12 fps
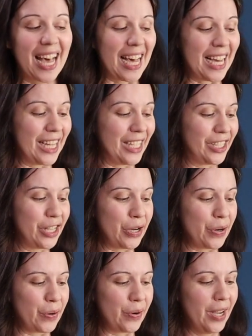Uh,
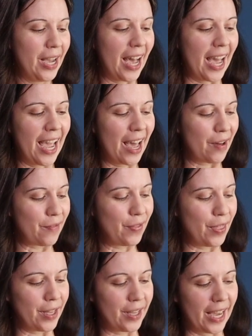so I
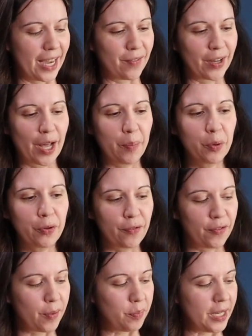have the I have a couple
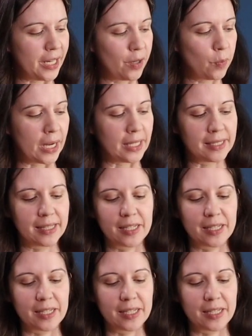of the beaded ones.